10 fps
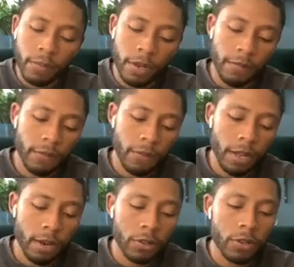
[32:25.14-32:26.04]
Okay, I
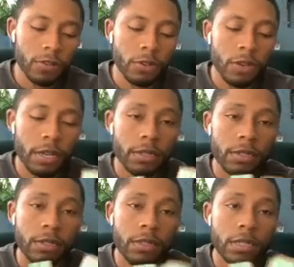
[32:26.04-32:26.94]
don't know if you guys
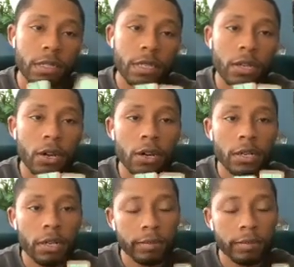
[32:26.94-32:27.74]
are done,